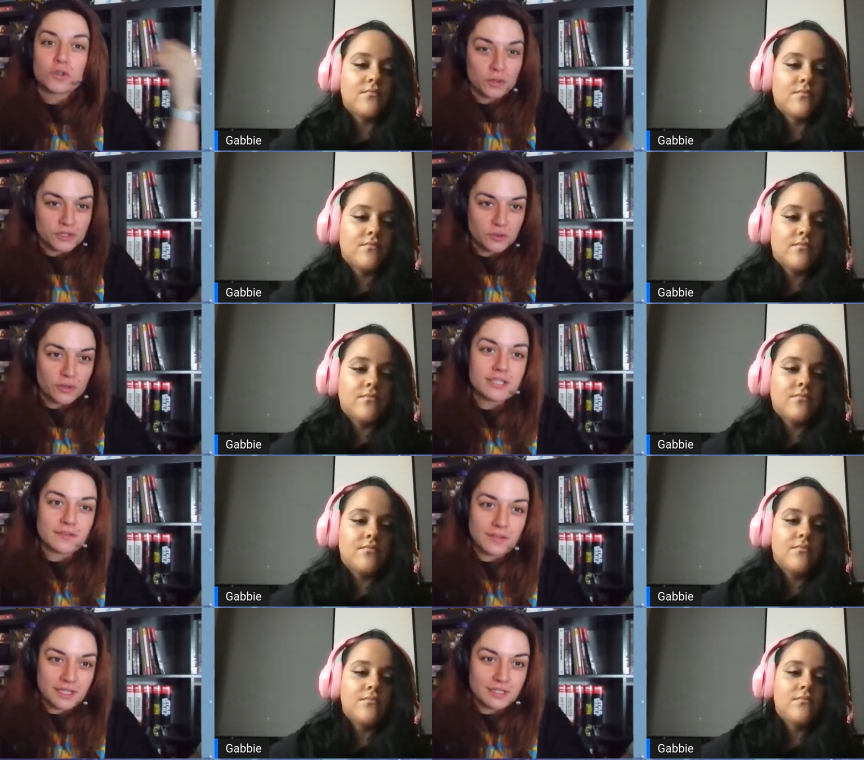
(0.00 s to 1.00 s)
Speaker 1: or short stories
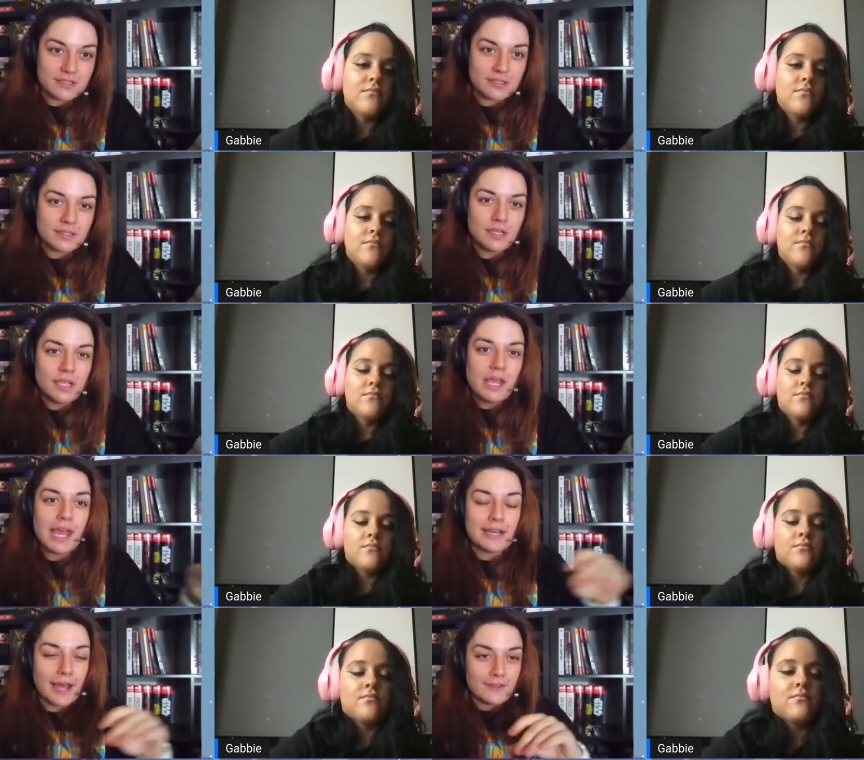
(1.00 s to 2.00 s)
of his,
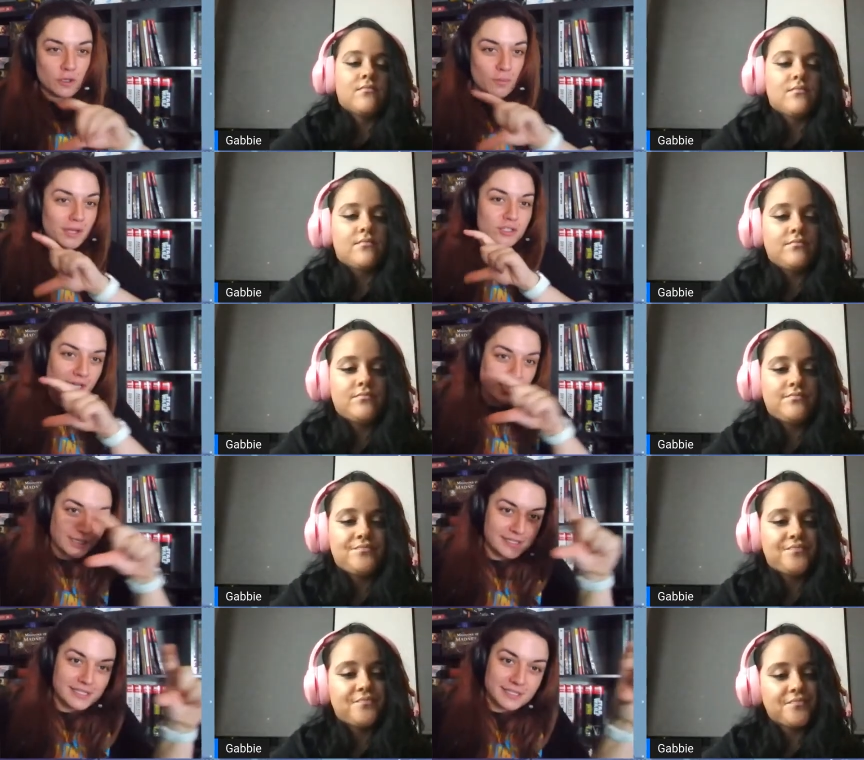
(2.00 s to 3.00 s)
and not so much like a
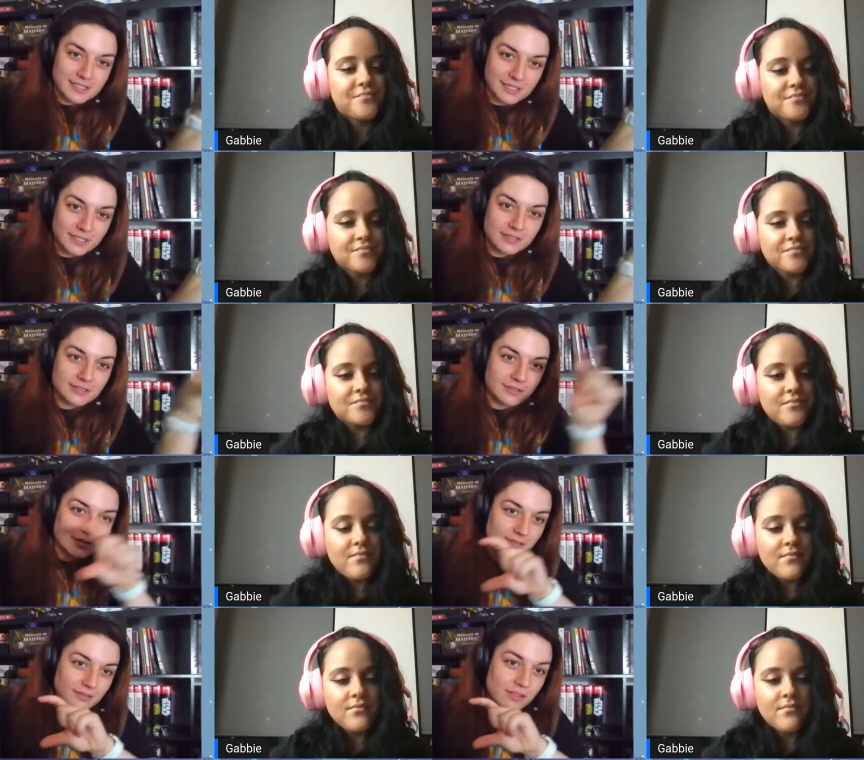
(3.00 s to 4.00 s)
consistent
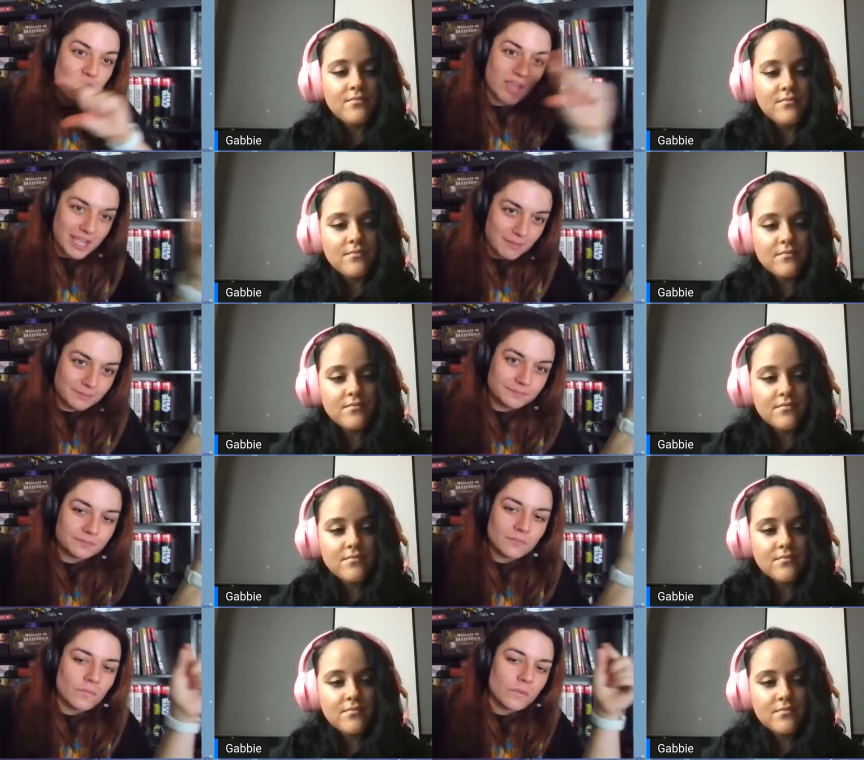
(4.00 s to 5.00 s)
theme.